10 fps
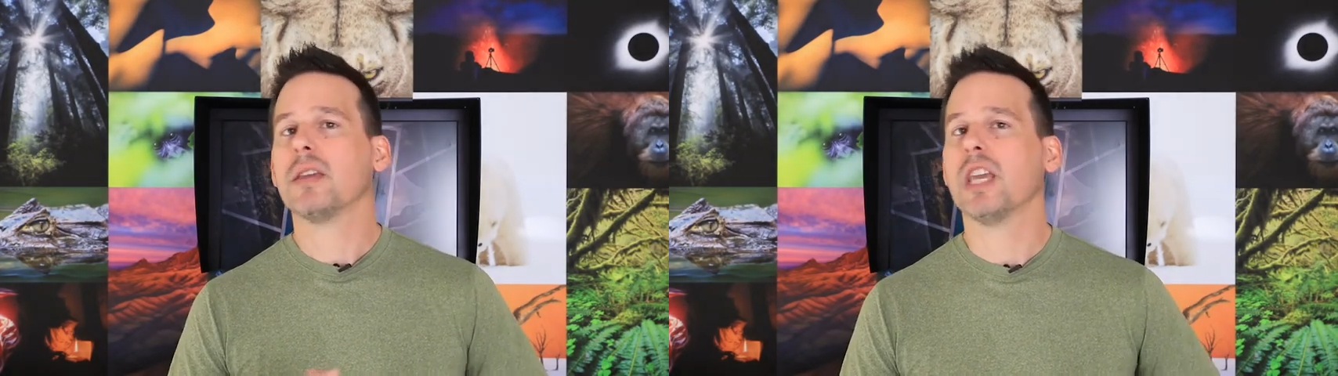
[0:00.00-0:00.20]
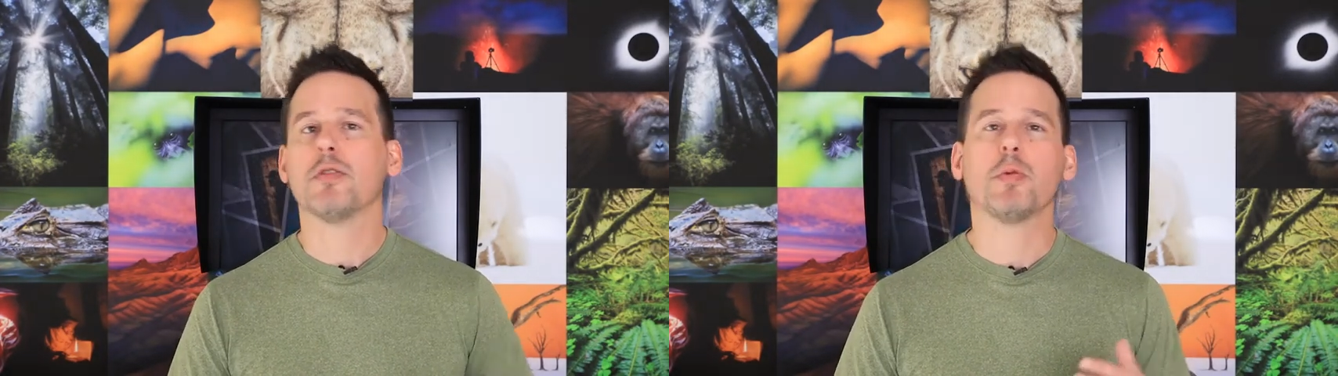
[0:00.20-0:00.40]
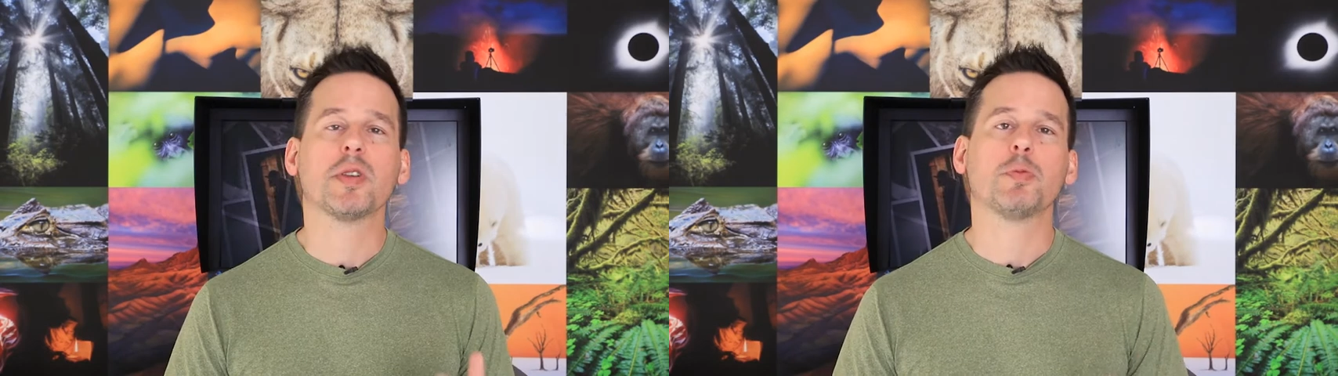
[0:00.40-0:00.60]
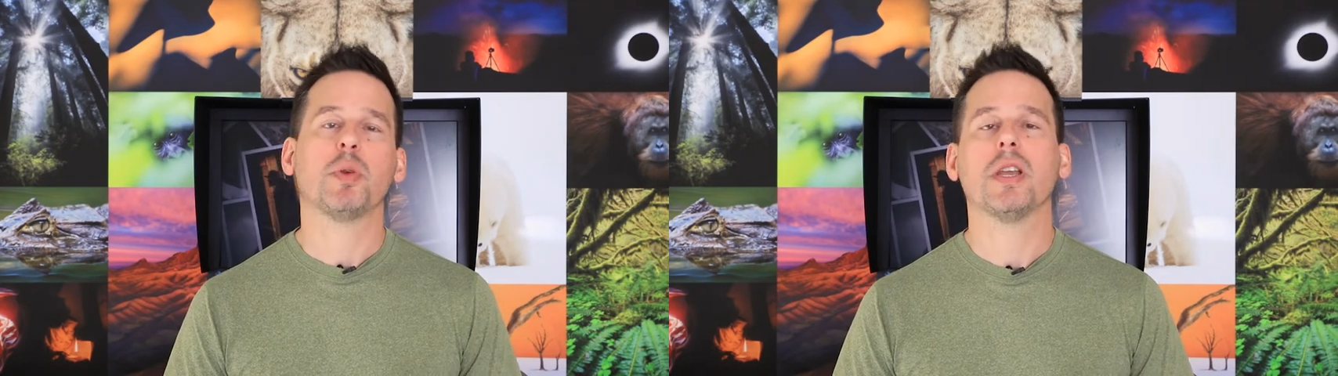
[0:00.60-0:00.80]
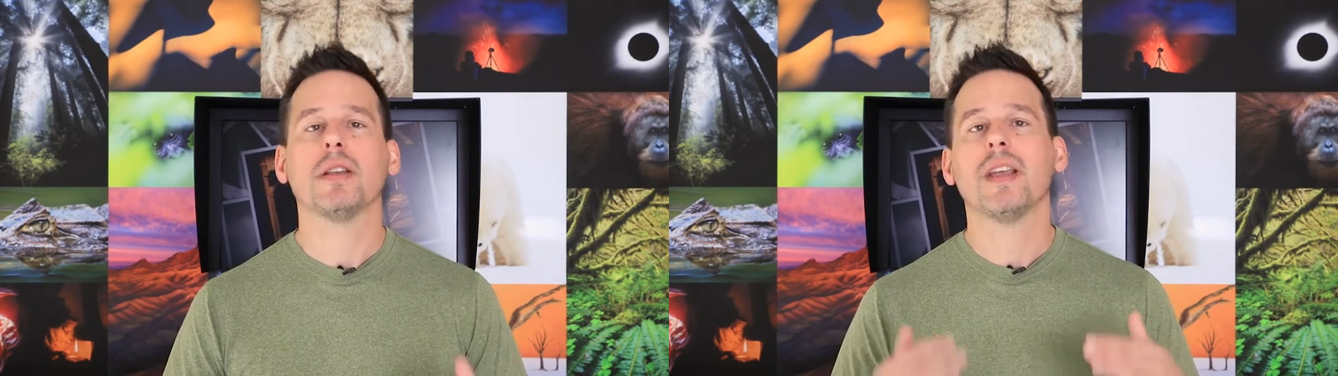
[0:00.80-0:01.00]
give them a
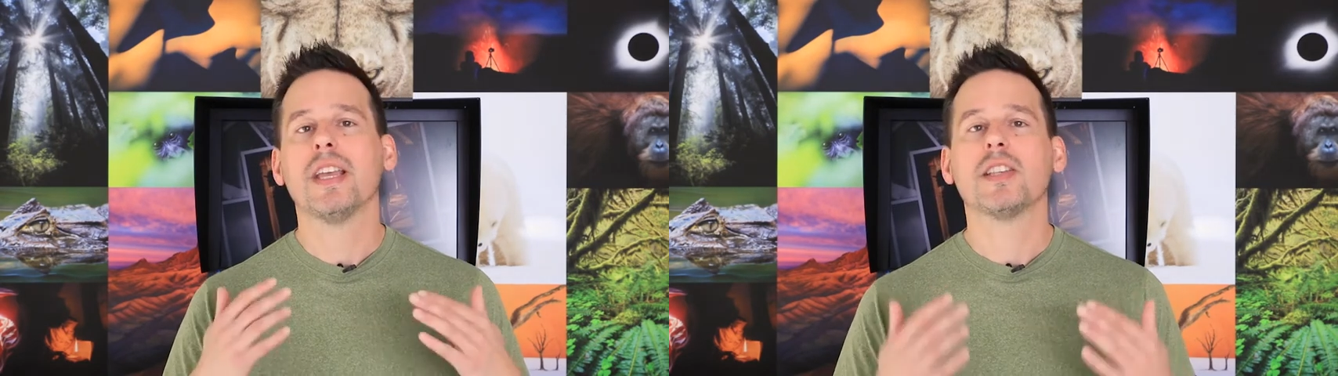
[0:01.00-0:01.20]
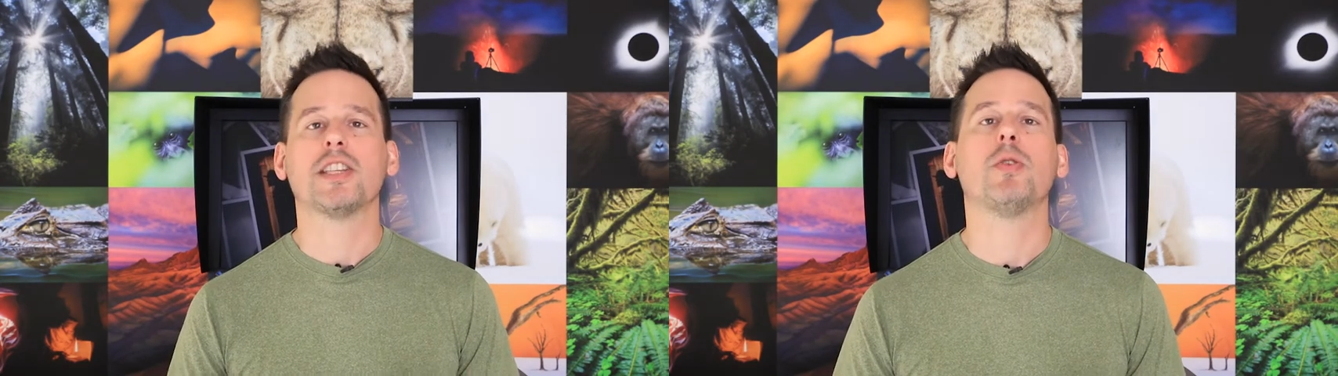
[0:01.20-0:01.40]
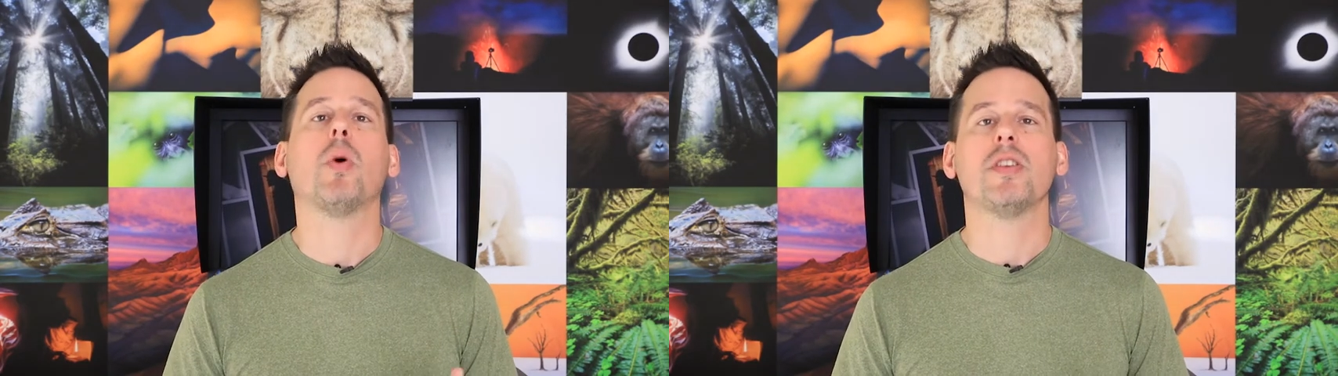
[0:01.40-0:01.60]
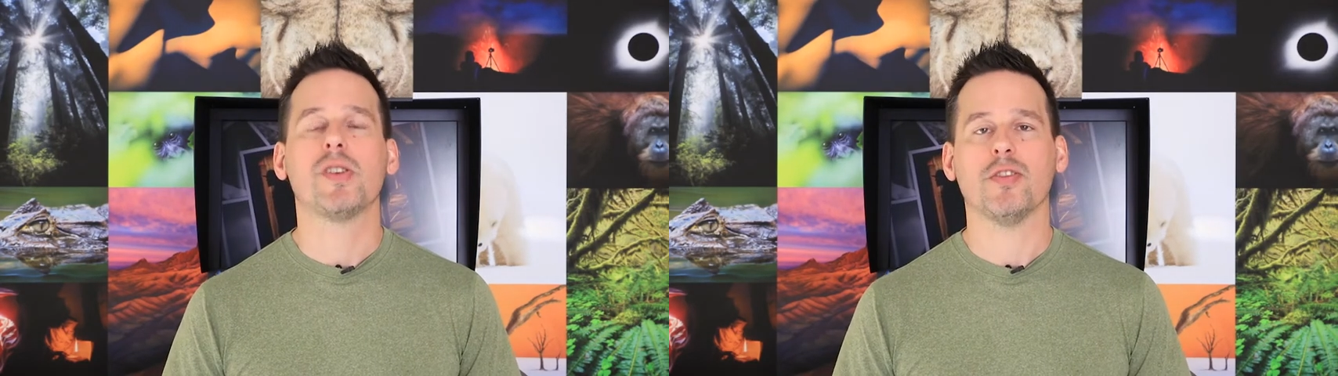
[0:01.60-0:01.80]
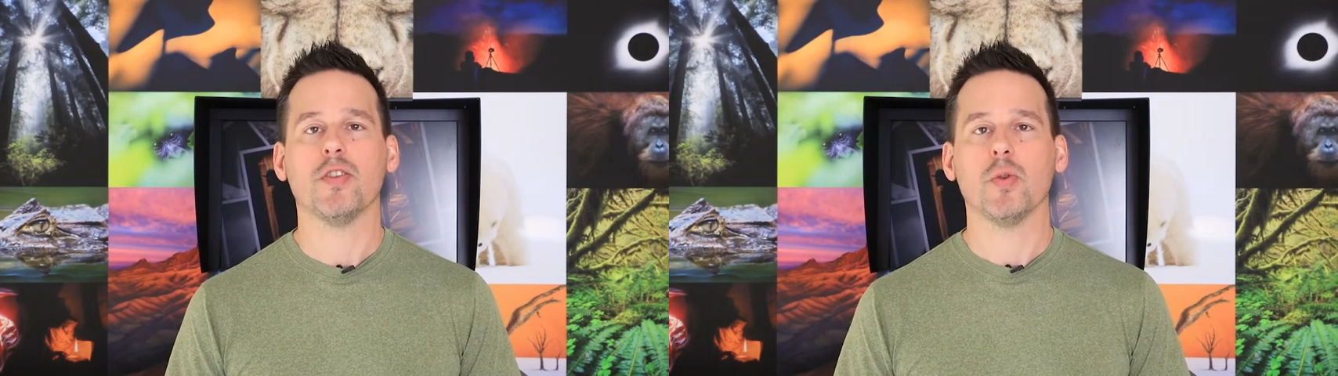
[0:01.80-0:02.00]
spin, see what
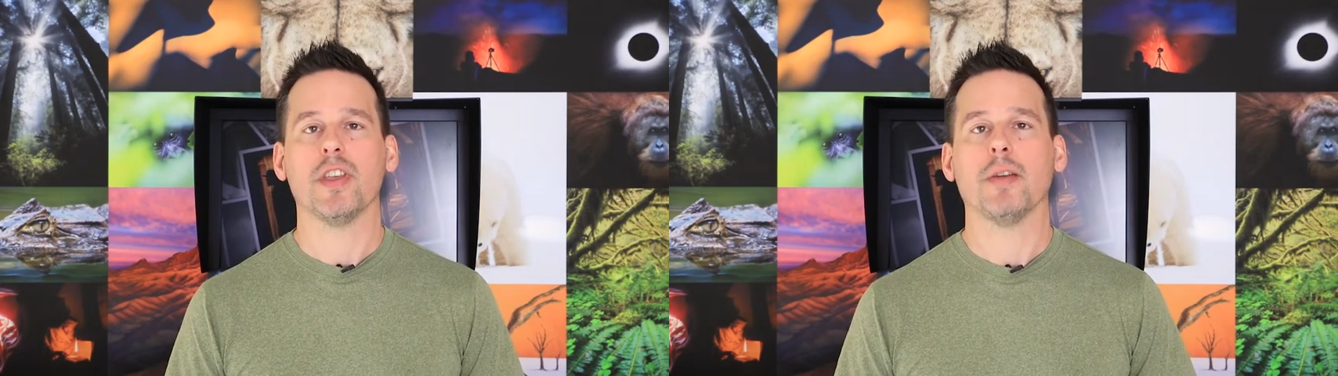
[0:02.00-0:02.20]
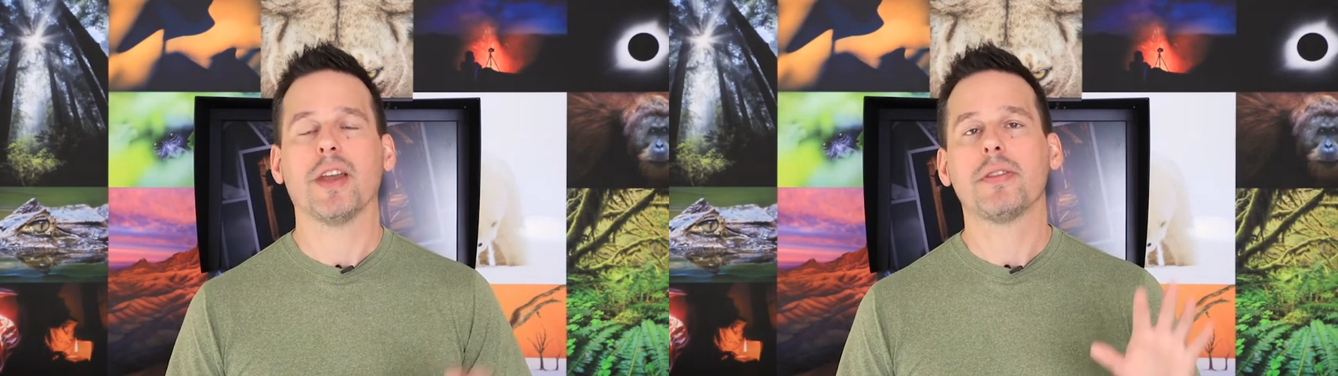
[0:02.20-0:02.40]
you can do with them.